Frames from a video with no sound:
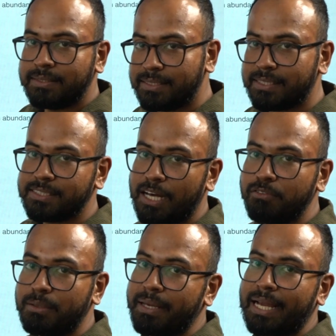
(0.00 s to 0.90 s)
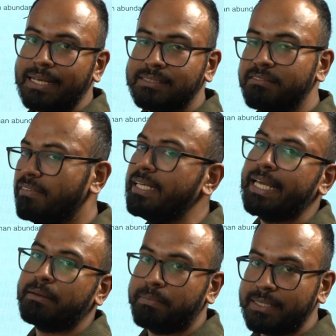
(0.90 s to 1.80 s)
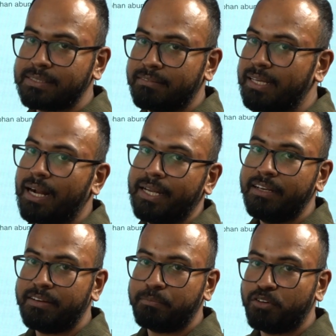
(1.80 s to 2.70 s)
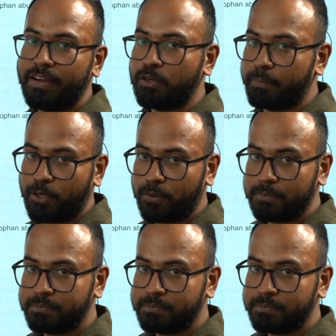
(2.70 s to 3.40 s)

This is how the mechanism will take place regarding tryptophan operon.